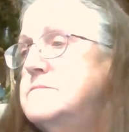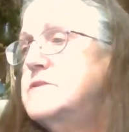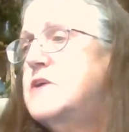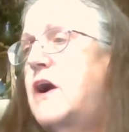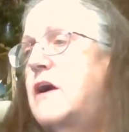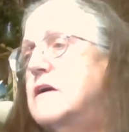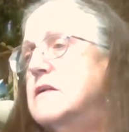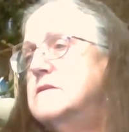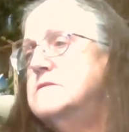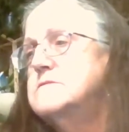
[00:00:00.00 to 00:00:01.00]

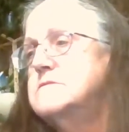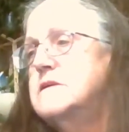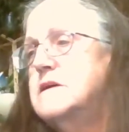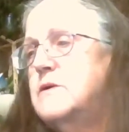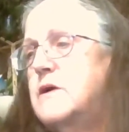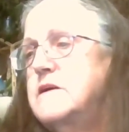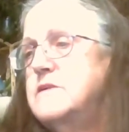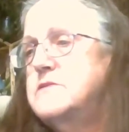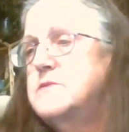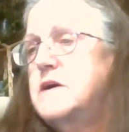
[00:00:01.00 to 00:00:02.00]
Carl, how are
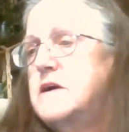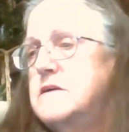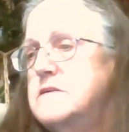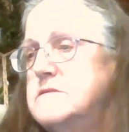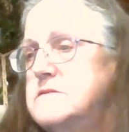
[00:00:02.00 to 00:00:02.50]
you, sweetheart?